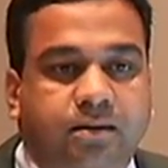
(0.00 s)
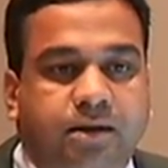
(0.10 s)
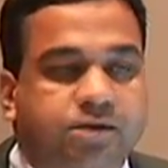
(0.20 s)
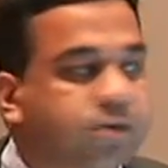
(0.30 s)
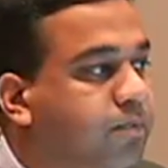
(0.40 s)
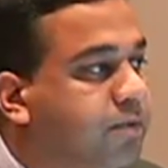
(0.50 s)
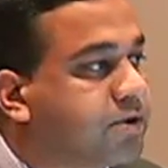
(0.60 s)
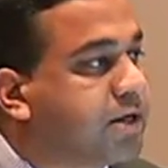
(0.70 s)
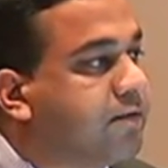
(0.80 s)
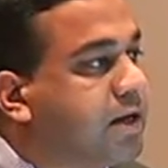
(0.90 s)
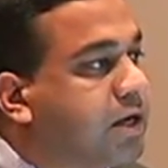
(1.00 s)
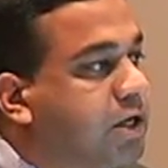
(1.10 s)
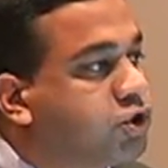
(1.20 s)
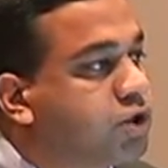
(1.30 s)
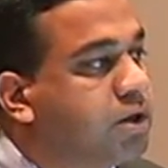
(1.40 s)
It's about preserving
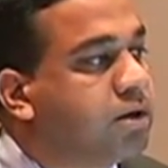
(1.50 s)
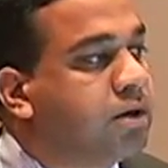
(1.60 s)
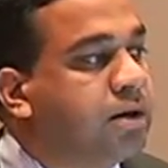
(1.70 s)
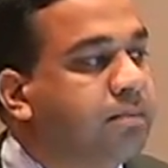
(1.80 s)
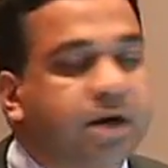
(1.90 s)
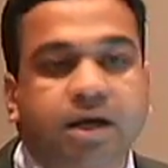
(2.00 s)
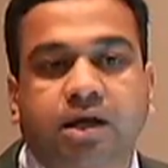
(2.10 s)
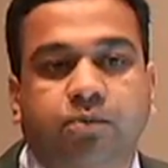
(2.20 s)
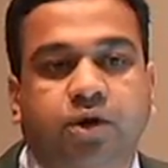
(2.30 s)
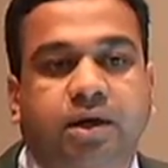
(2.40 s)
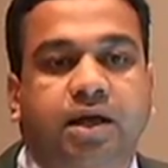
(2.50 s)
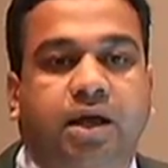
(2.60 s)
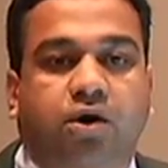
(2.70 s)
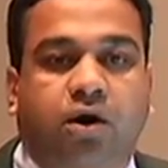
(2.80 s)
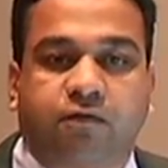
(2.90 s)
culture, building community,
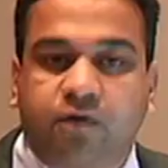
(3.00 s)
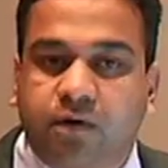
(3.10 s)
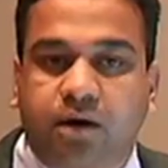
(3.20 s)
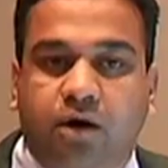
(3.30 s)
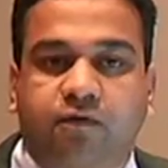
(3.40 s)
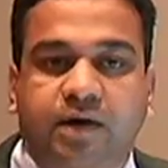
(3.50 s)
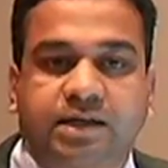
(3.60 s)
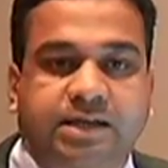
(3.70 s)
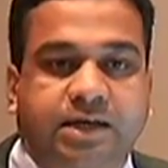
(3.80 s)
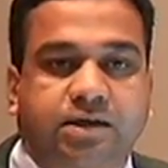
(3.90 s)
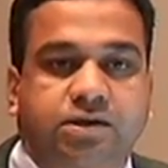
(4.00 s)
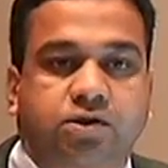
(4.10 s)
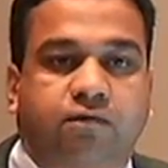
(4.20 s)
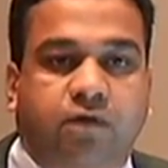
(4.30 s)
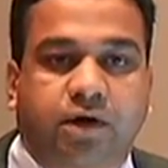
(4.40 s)
and offering centers
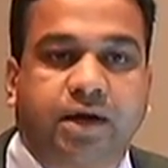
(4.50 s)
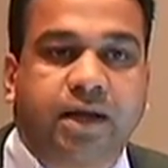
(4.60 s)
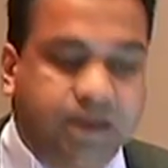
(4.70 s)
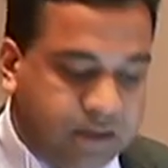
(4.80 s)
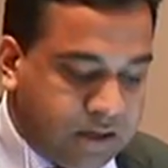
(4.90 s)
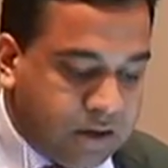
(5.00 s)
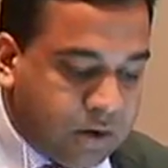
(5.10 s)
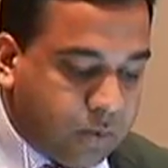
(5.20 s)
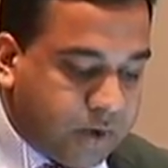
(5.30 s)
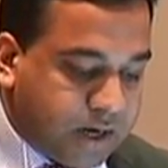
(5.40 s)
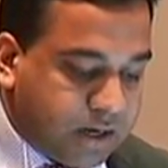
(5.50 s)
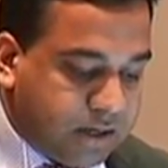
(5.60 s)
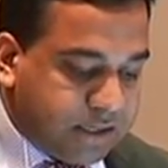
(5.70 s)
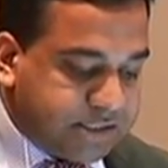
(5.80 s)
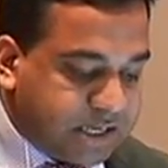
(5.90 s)
of learning where
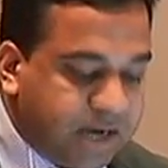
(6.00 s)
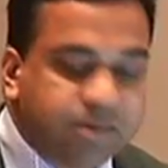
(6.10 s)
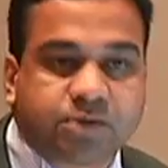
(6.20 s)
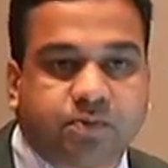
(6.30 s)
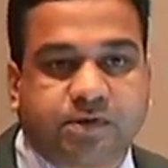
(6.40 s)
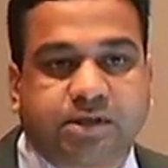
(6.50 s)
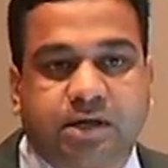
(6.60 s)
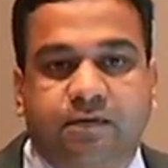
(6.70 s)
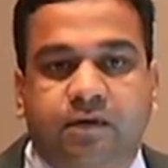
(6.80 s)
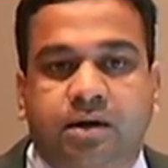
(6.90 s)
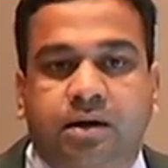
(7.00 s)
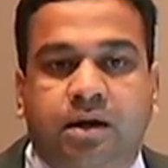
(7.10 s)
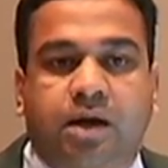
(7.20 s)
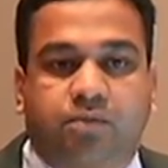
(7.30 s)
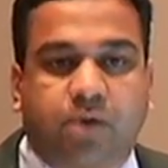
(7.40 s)
Islam is preserved
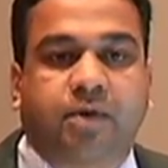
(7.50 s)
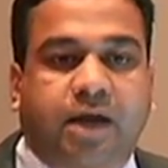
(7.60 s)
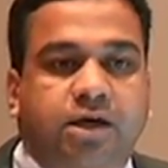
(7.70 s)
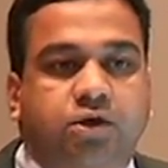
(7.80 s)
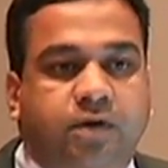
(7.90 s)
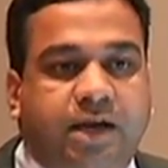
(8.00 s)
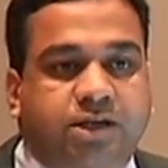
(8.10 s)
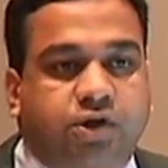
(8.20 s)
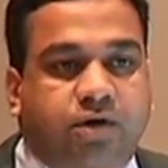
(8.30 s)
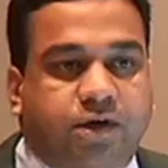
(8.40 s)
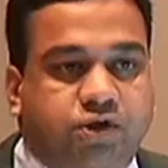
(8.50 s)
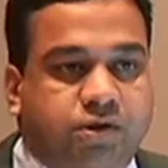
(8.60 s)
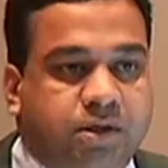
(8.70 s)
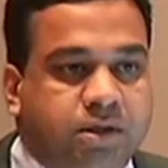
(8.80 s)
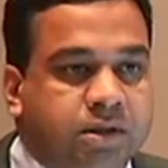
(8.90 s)
and propagated to the next generation.